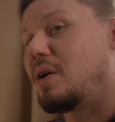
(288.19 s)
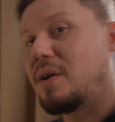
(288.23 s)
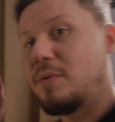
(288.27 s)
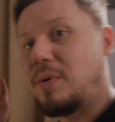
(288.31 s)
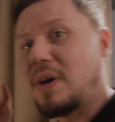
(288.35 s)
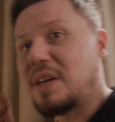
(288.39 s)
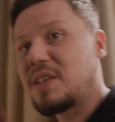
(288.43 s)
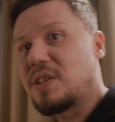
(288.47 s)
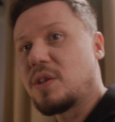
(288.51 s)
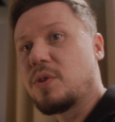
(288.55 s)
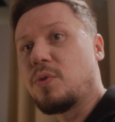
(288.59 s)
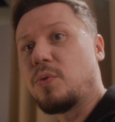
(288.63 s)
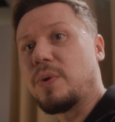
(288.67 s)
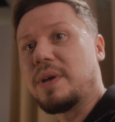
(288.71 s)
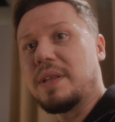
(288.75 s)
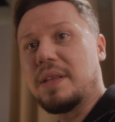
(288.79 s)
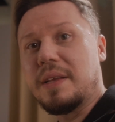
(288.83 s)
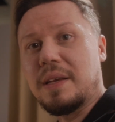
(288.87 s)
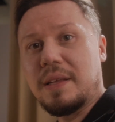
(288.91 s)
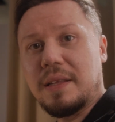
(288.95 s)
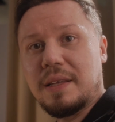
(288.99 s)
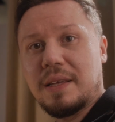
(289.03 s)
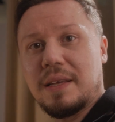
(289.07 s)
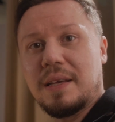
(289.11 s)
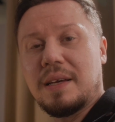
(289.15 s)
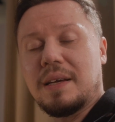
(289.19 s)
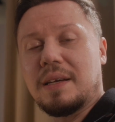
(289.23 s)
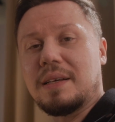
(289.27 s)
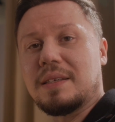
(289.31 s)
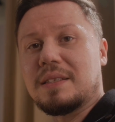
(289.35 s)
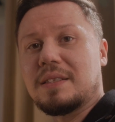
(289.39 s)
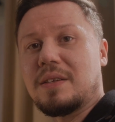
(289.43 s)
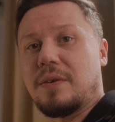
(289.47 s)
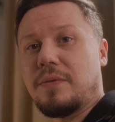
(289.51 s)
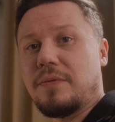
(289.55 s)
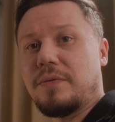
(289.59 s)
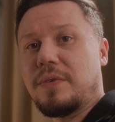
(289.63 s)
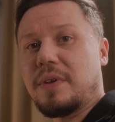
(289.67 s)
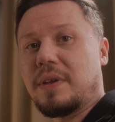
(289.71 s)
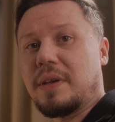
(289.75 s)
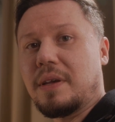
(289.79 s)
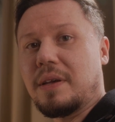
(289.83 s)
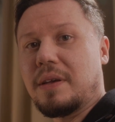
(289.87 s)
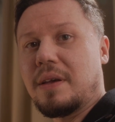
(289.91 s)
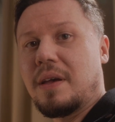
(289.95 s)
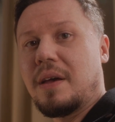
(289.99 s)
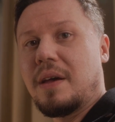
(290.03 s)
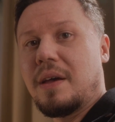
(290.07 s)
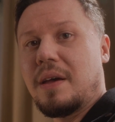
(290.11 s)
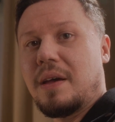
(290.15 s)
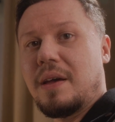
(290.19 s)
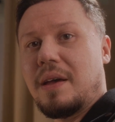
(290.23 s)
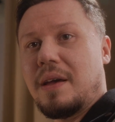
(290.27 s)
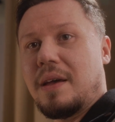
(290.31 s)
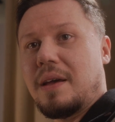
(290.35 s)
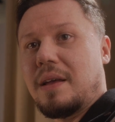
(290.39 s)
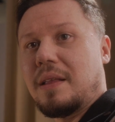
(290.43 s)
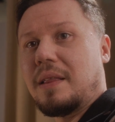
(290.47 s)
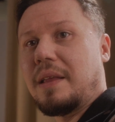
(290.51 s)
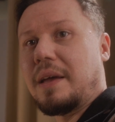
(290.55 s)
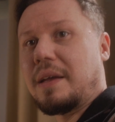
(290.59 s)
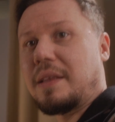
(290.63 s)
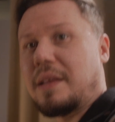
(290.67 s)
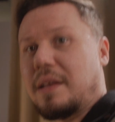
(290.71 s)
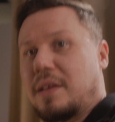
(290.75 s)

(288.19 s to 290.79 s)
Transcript: Actually, we did something like that